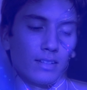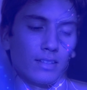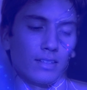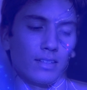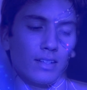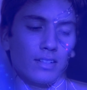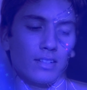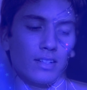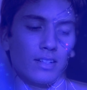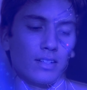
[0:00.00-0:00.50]

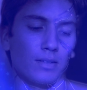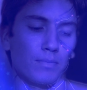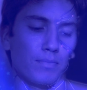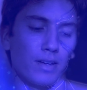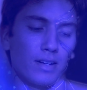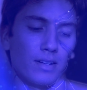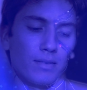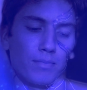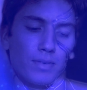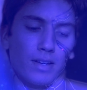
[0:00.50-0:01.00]
Such
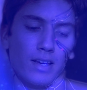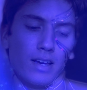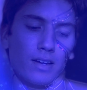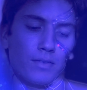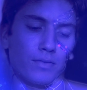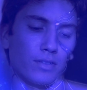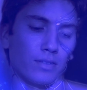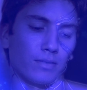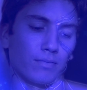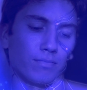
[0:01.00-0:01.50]
independent
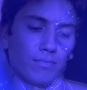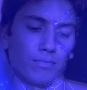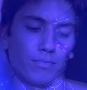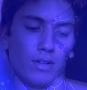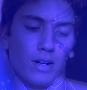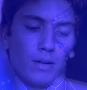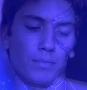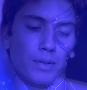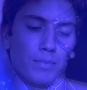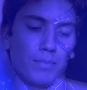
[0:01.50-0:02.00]
behavior
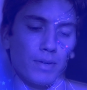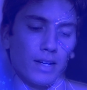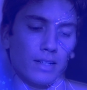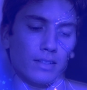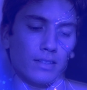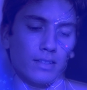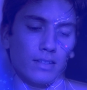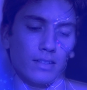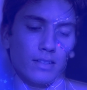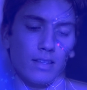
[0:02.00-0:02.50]
brought me
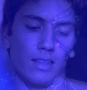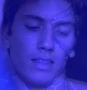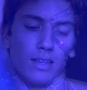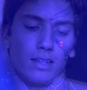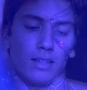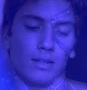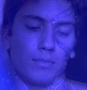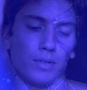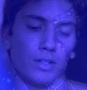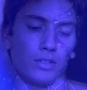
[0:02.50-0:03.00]
back to
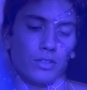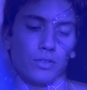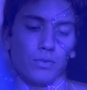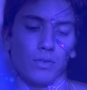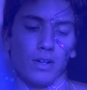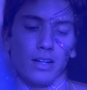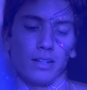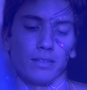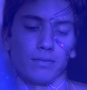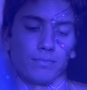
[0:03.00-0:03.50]
thinking about
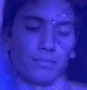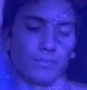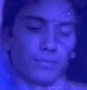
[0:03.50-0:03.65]
Schwein.